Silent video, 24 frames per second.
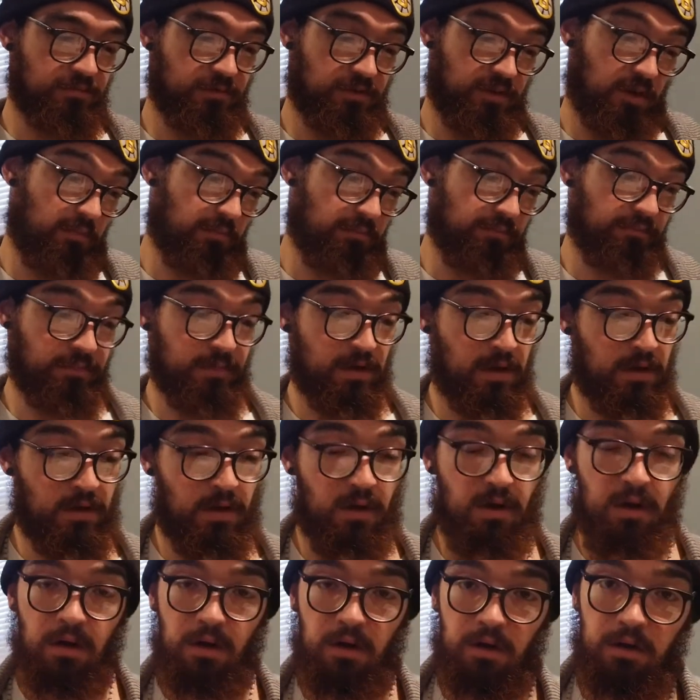So,
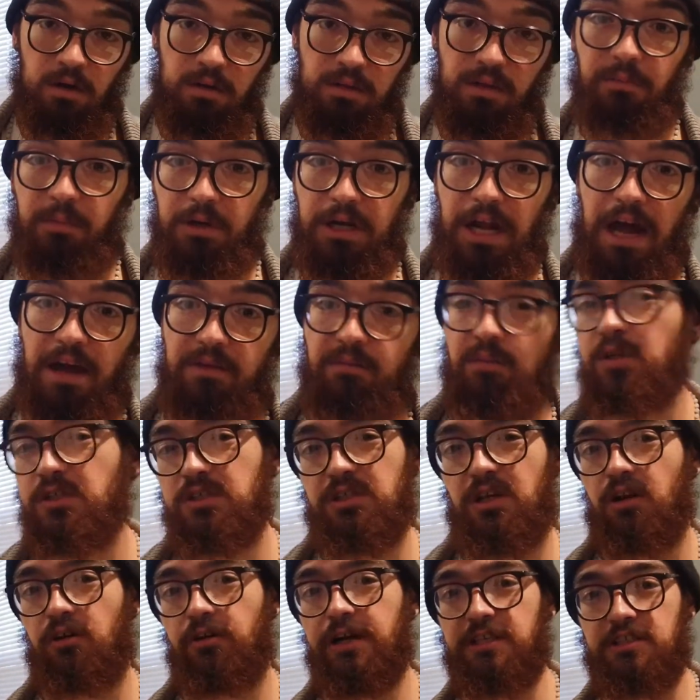number 9, what
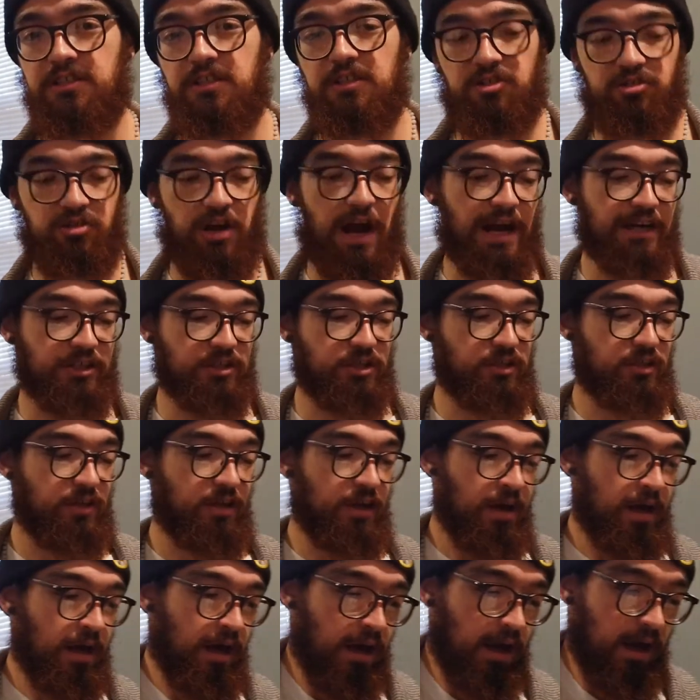is our greatest distraction?
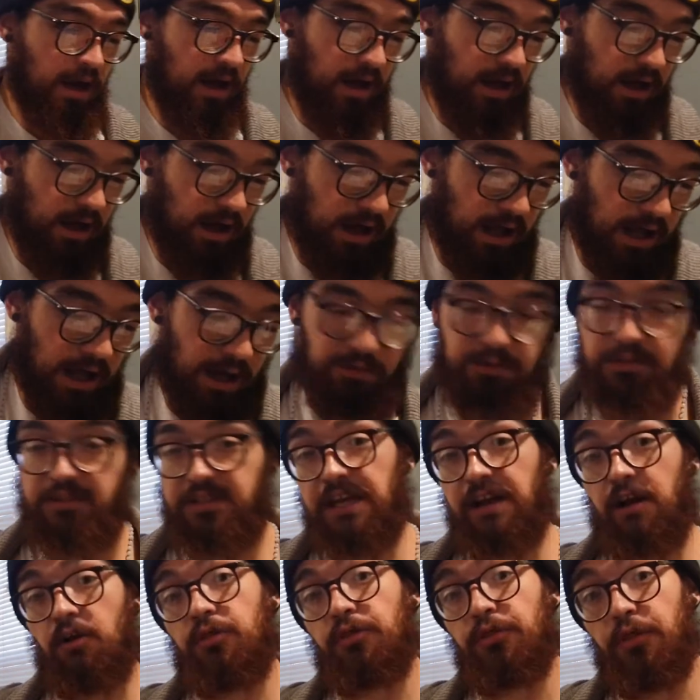I would
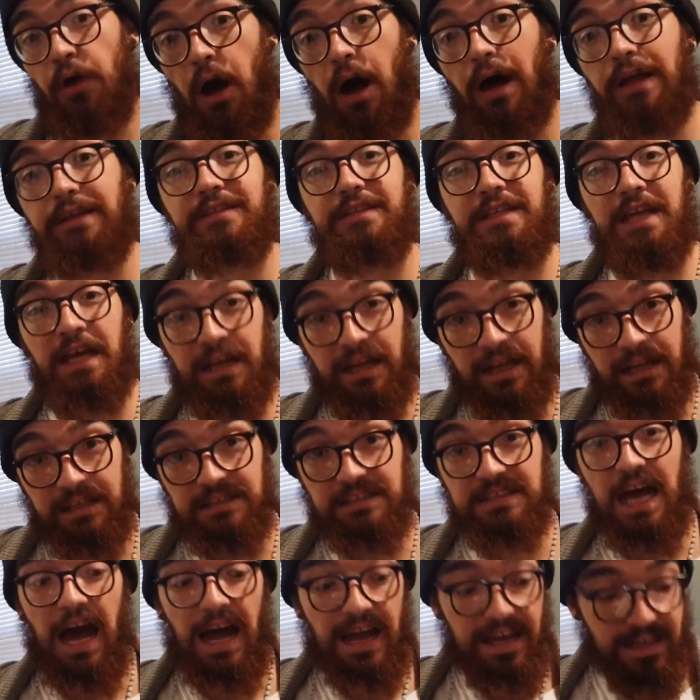say our thoughts and
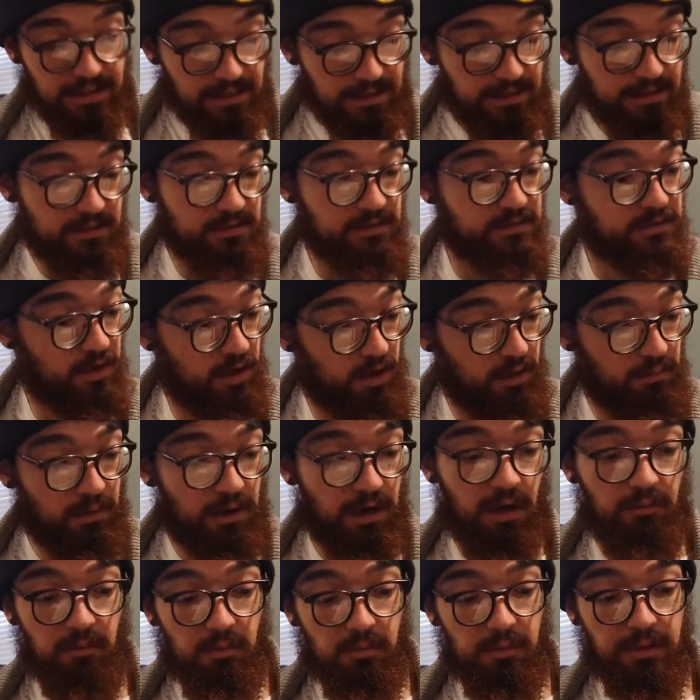anxieties are
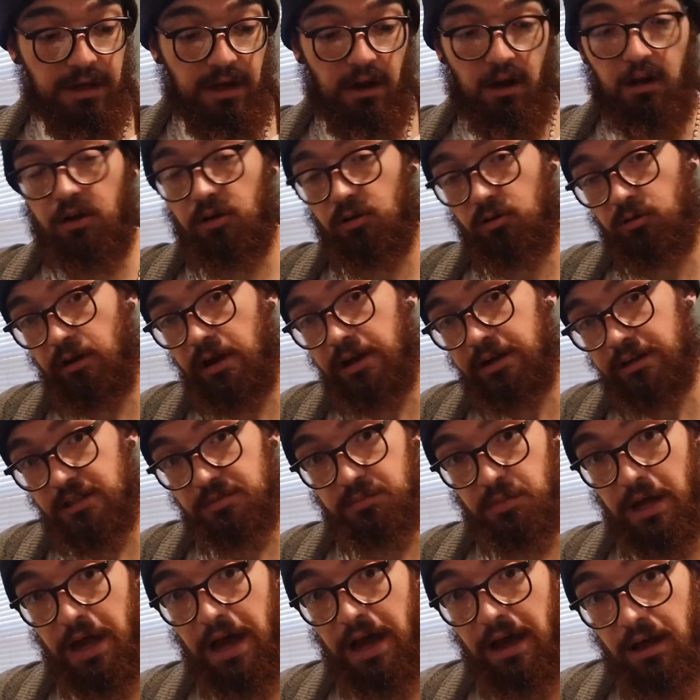probably our
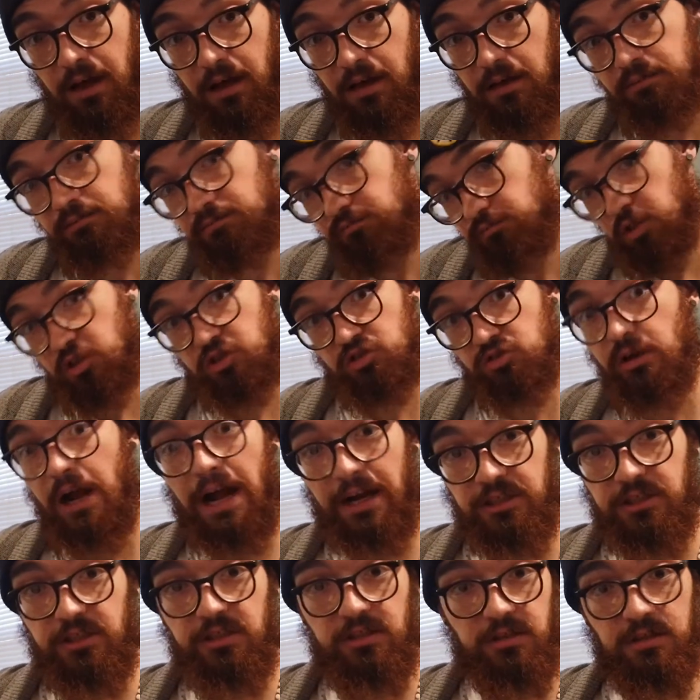greatest
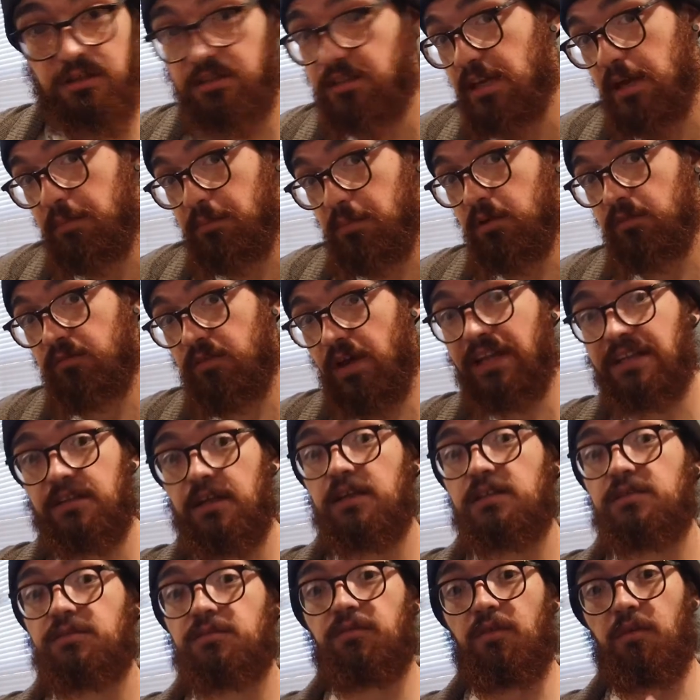distraction because they prevent
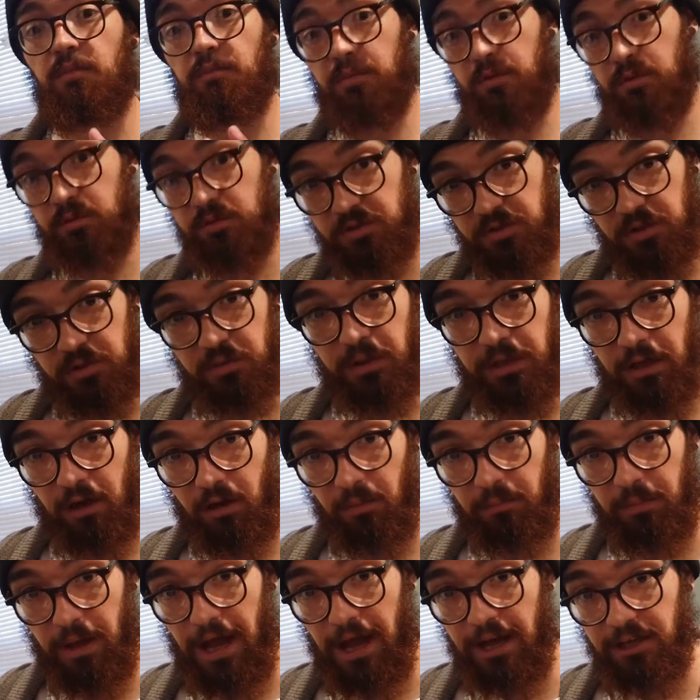us from pursuing
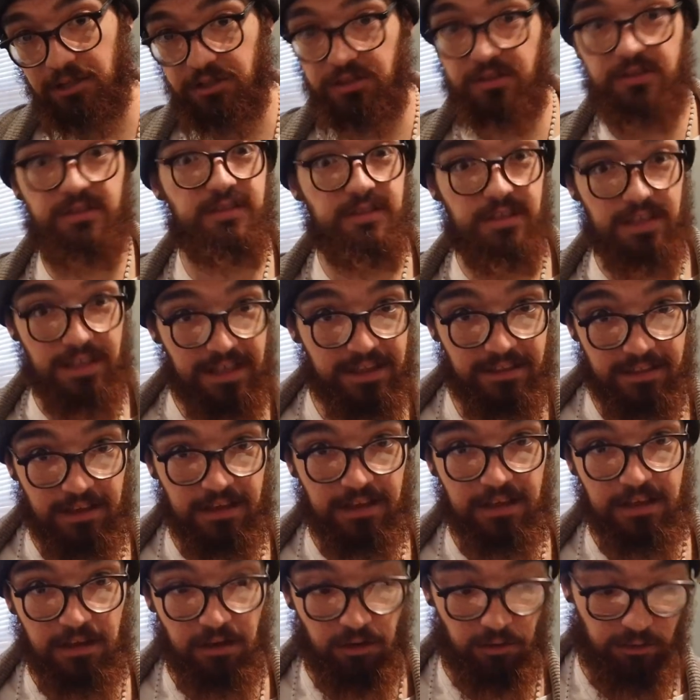our passions in the
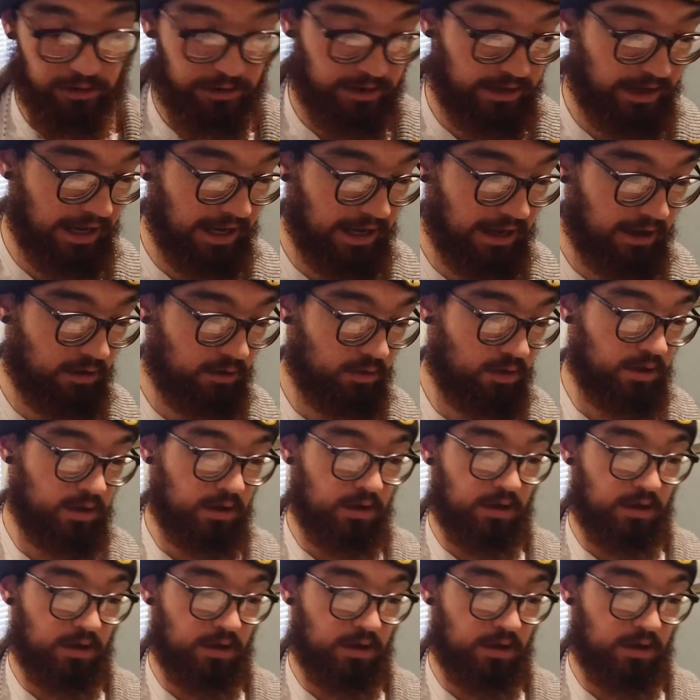here and now.